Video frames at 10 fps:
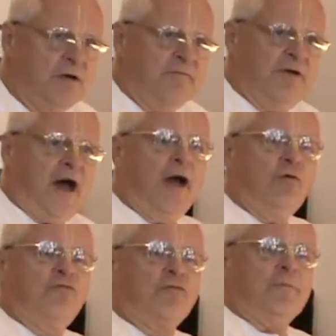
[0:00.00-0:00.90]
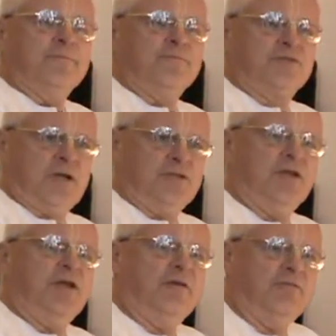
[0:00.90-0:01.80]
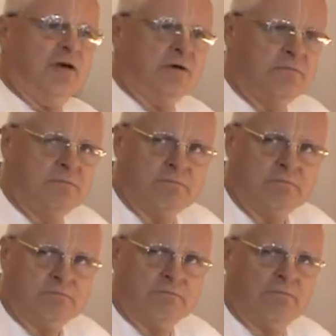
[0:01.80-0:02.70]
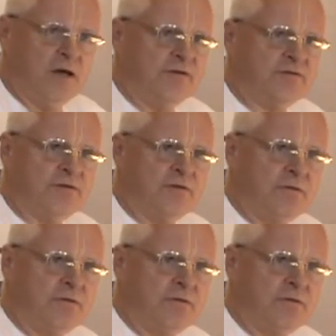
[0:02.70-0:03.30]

where are you from? Scandinavia. Where is it?